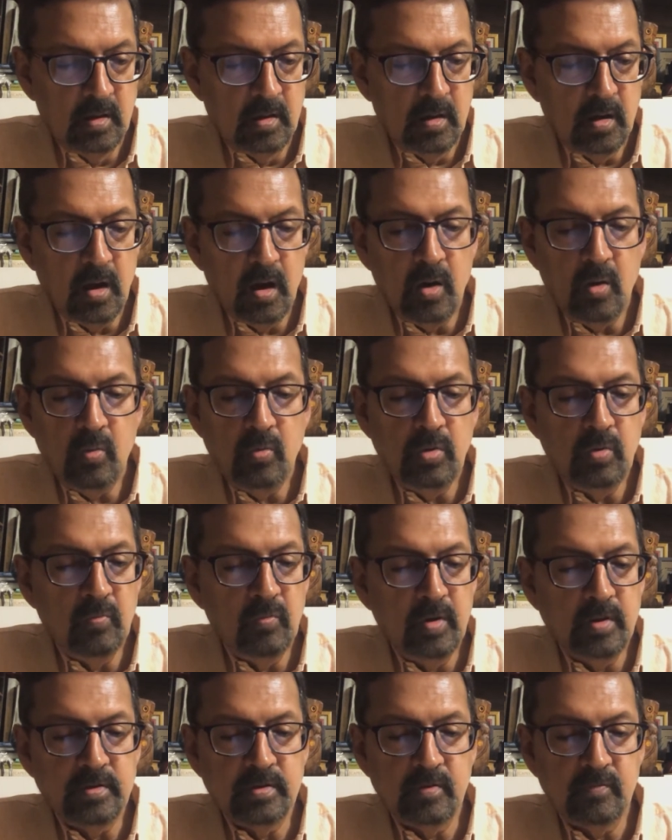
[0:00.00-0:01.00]
How we
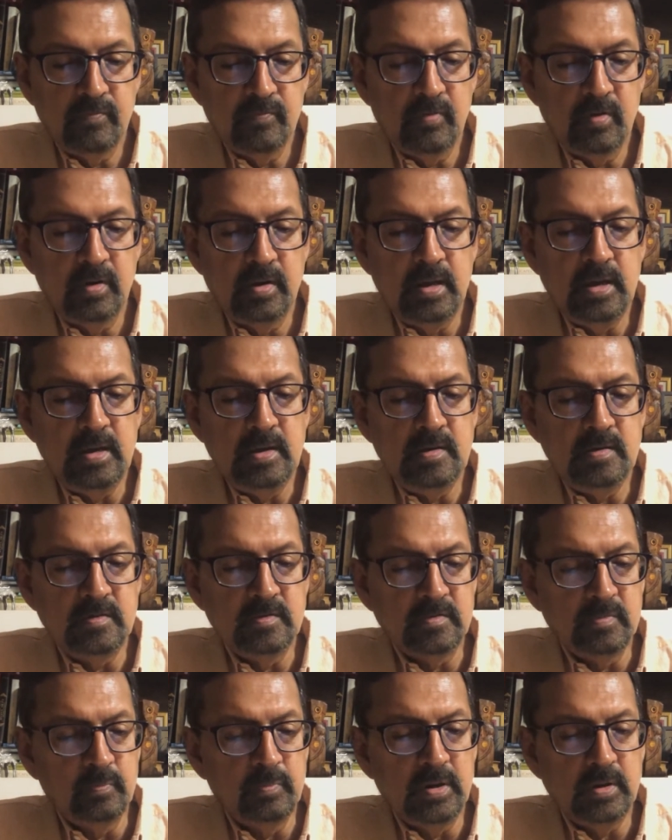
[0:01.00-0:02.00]
waited for
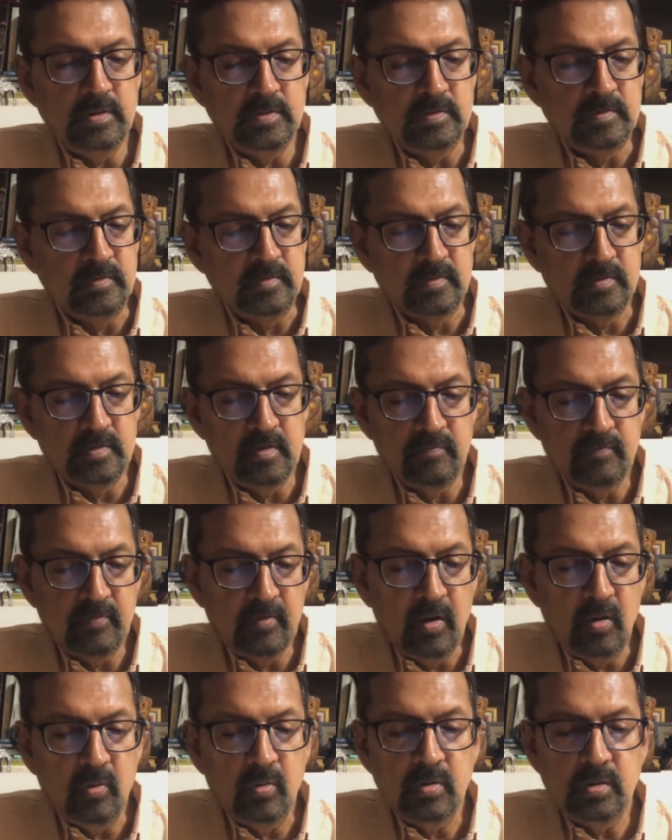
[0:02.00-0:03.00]
days, months, the
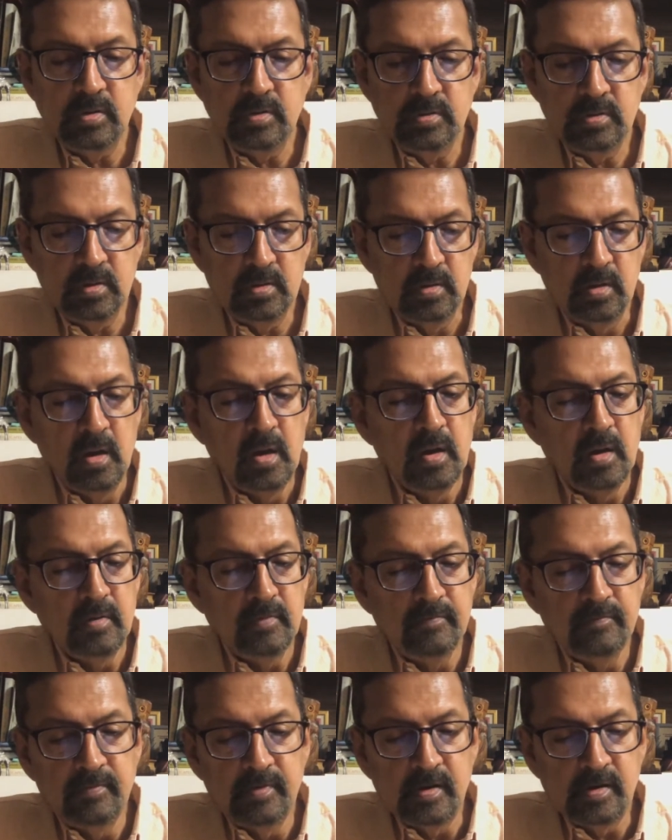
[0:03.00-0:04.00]
flower in the
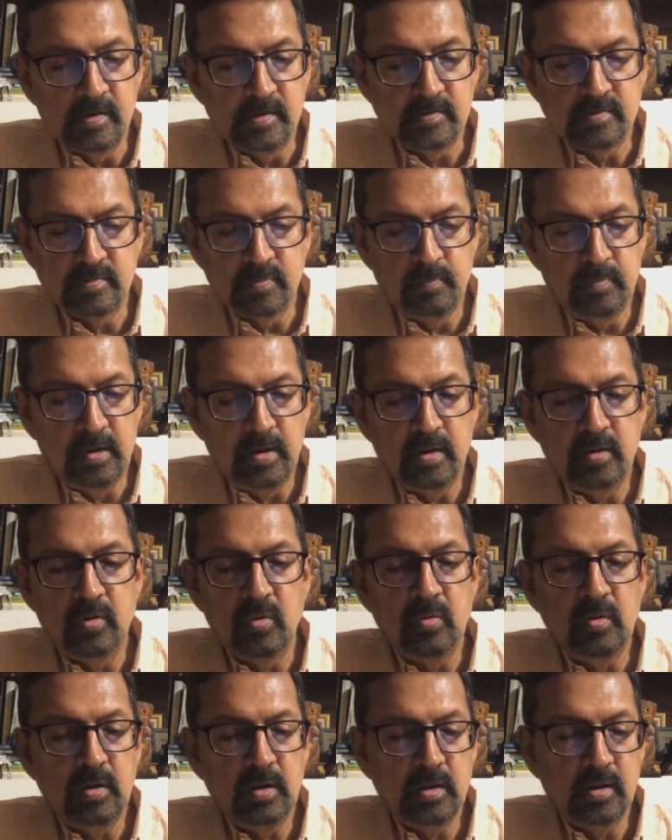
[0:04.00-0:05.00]
vase bled
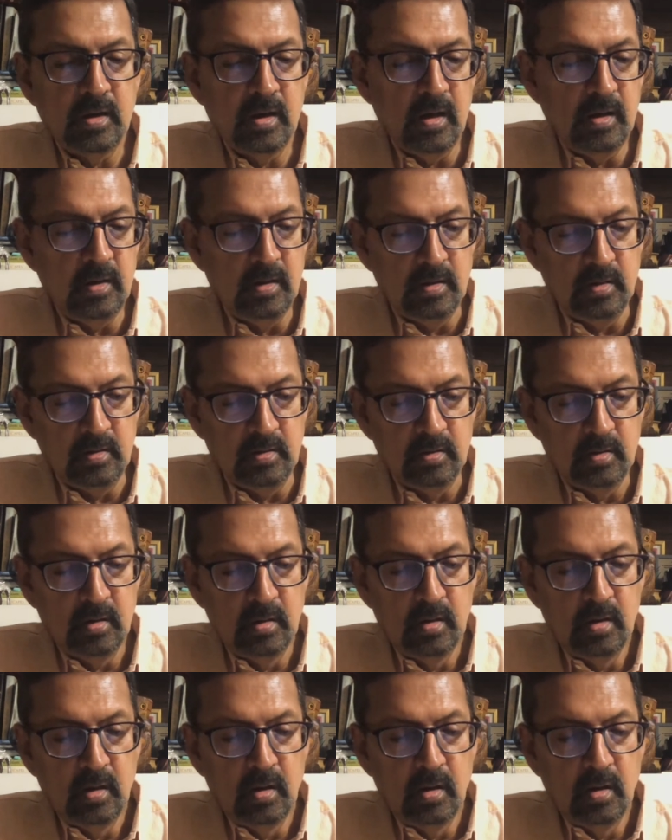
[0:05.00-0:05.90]
only color.